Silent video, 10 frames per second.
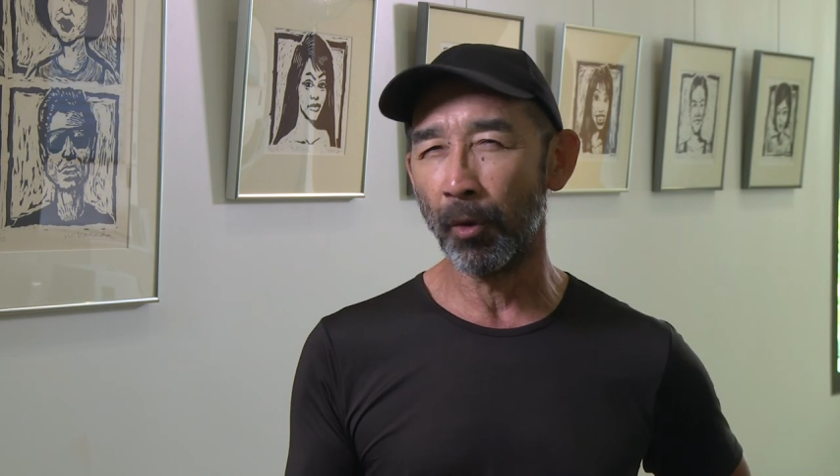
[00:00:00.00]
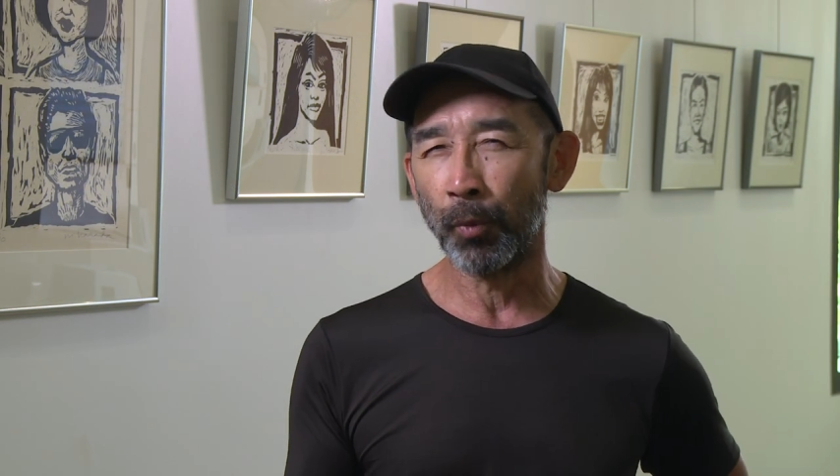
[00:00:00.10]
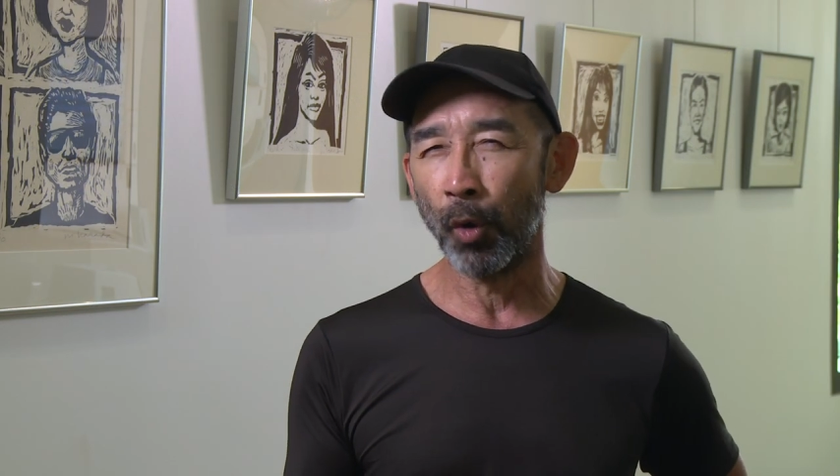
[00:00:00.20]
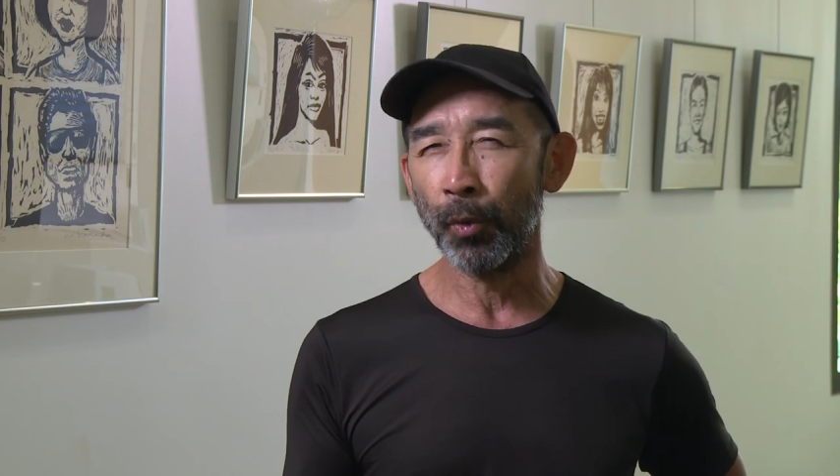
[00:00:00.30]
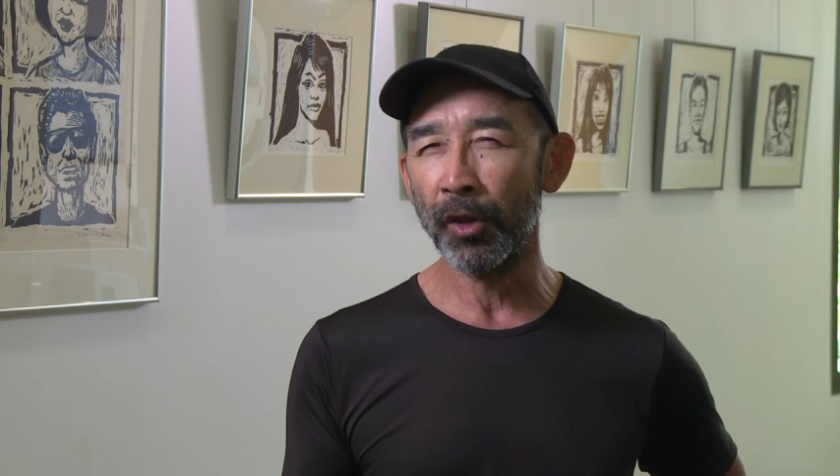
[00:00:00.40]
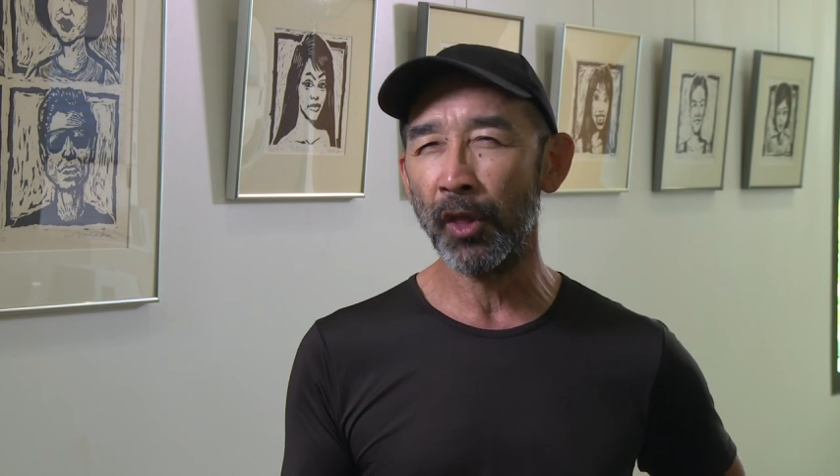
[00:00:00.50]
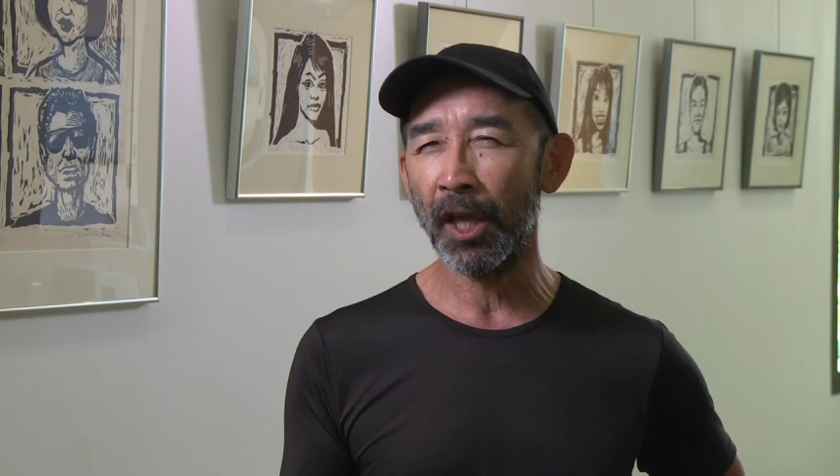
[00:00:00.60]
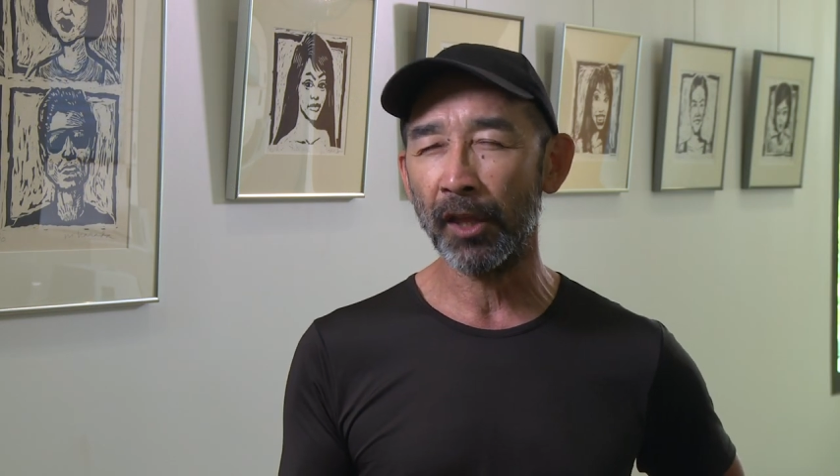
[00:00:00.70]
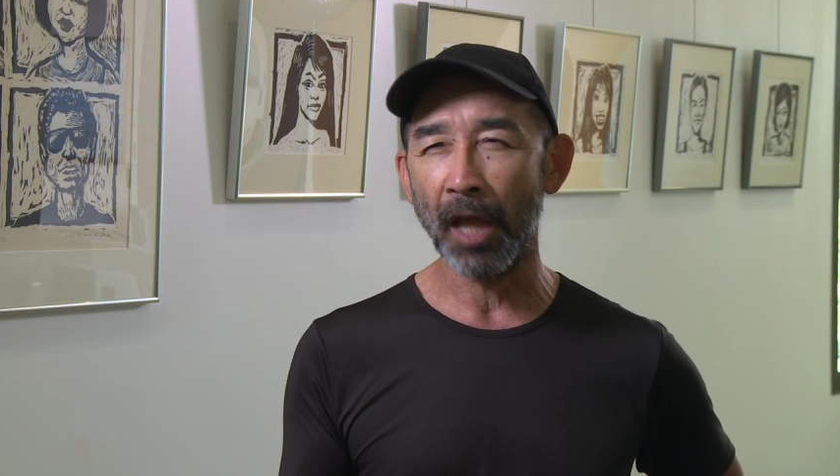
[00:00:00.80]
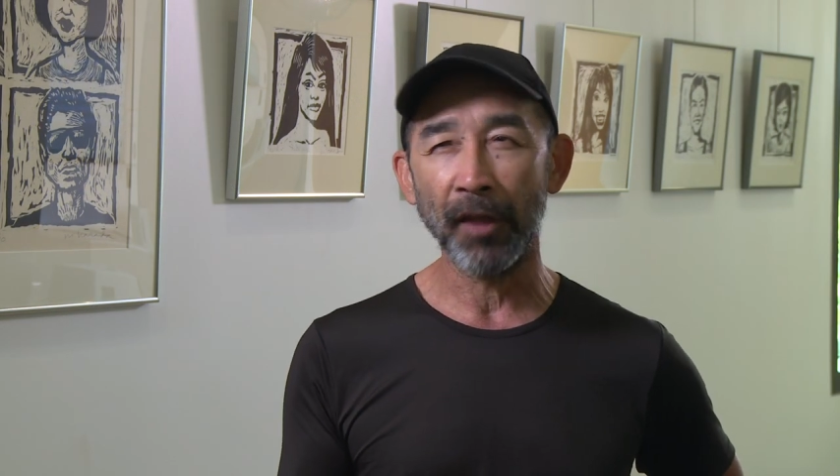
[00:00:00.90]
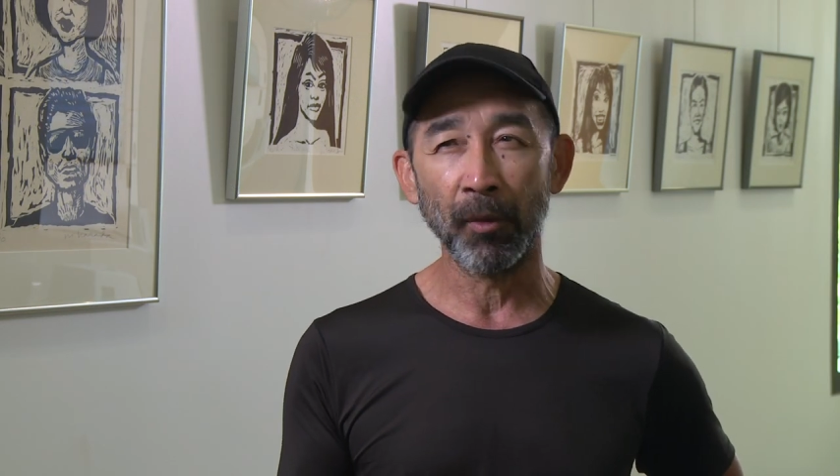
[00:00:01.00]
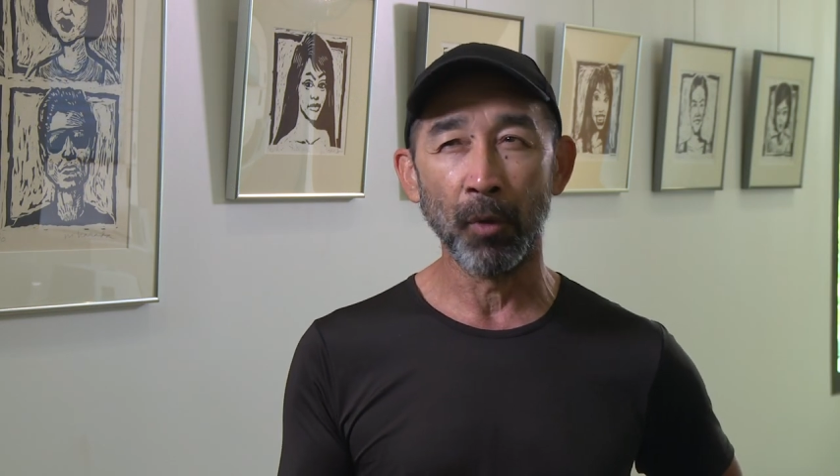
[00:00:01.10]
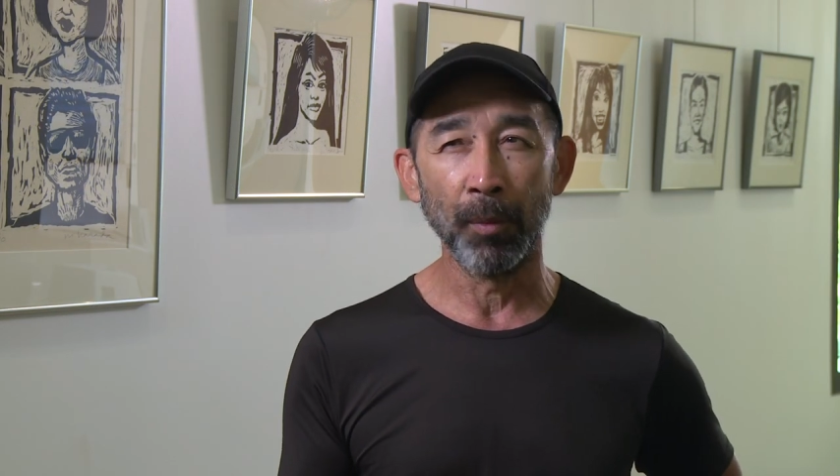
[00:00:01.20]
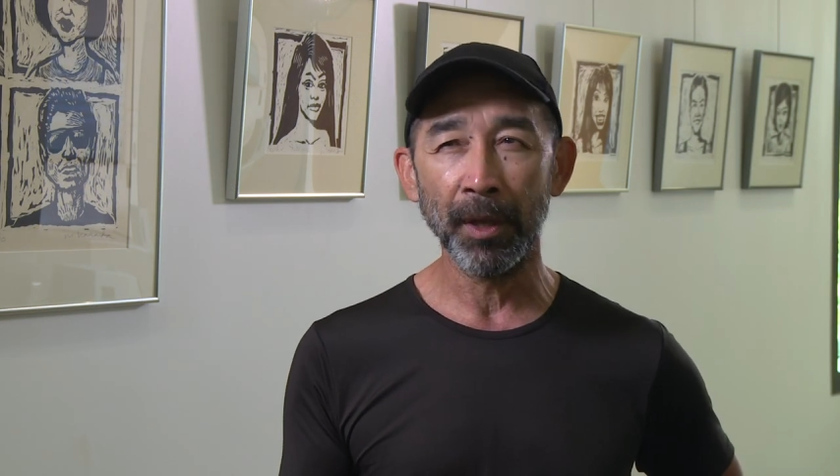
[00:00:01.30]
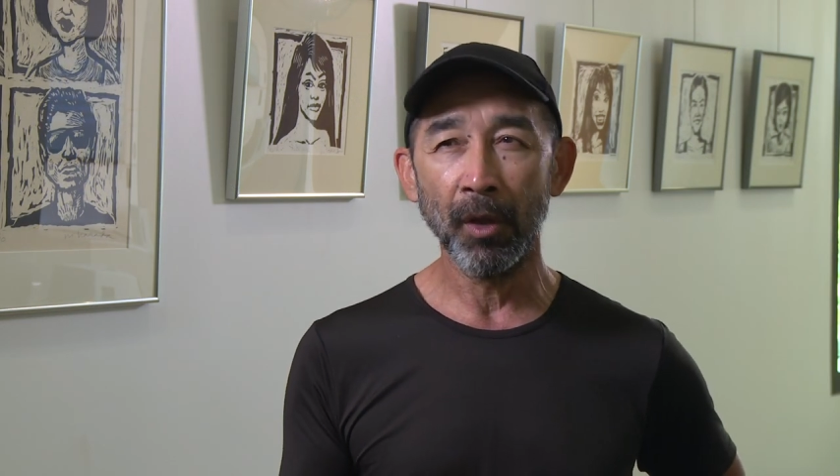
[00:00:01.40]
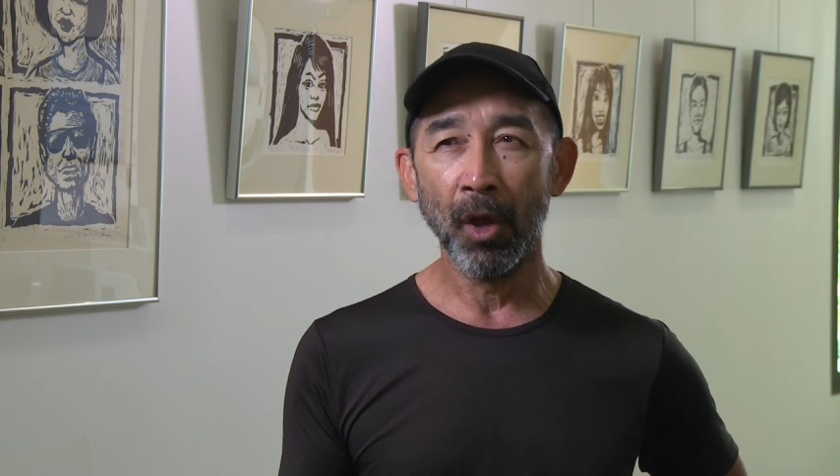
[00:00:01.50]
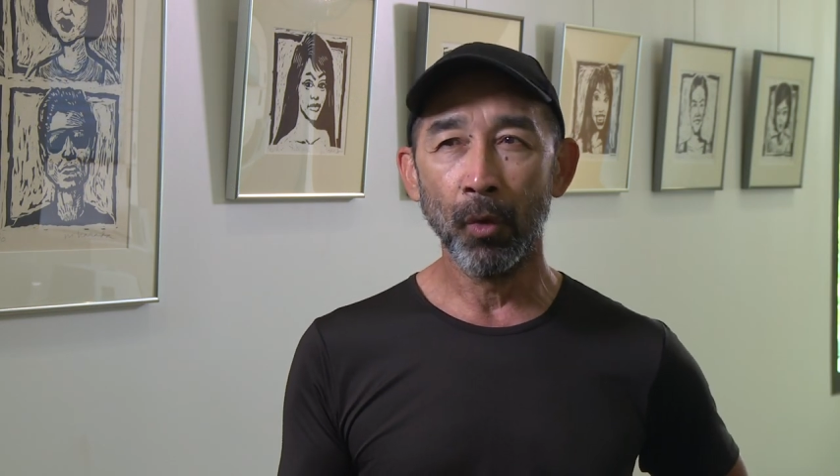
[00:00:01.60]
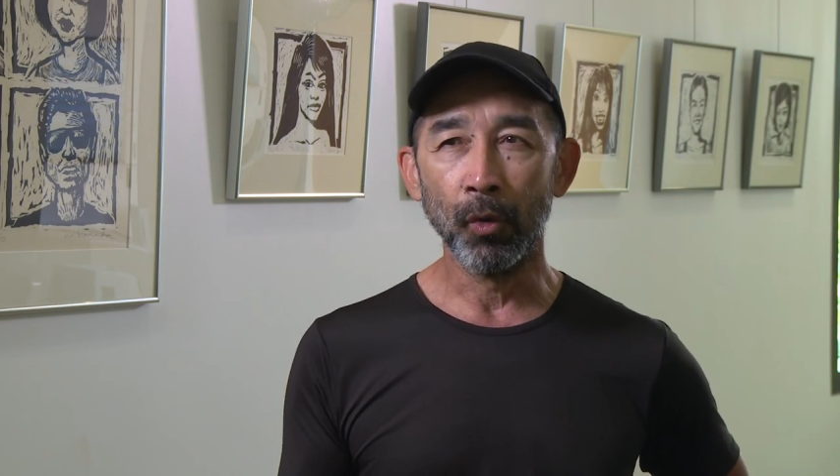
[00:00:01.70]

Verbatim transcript: appropriate thing at, at the moment